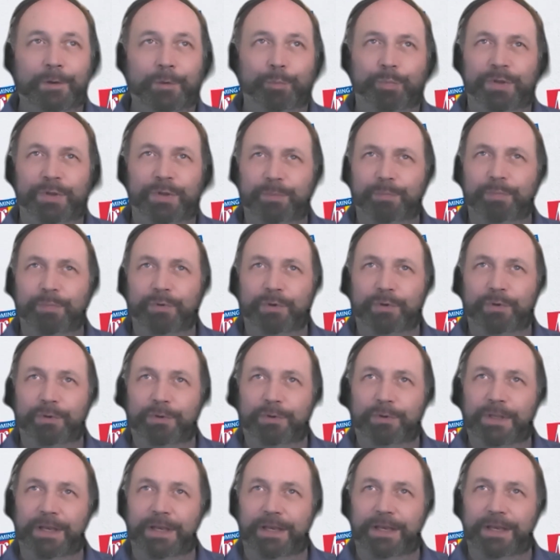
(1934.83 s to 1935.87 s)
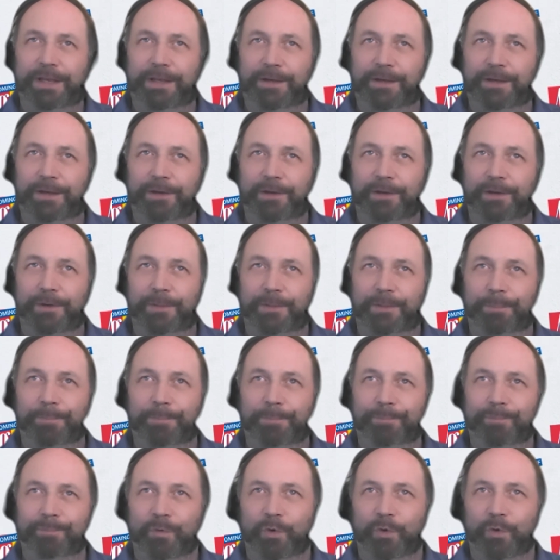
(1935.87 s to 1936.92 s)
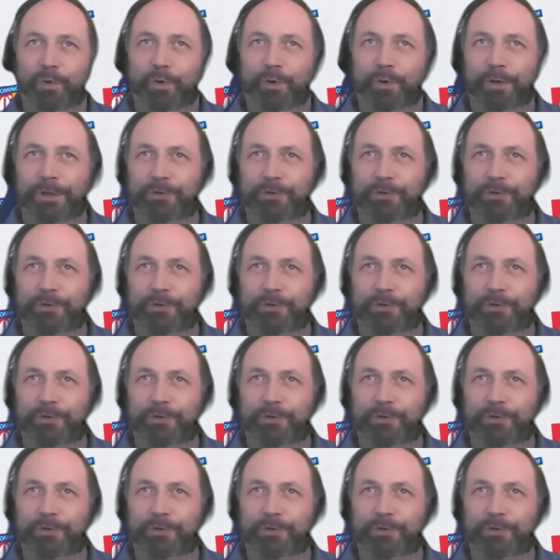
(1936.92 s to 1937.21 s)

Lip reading: people that are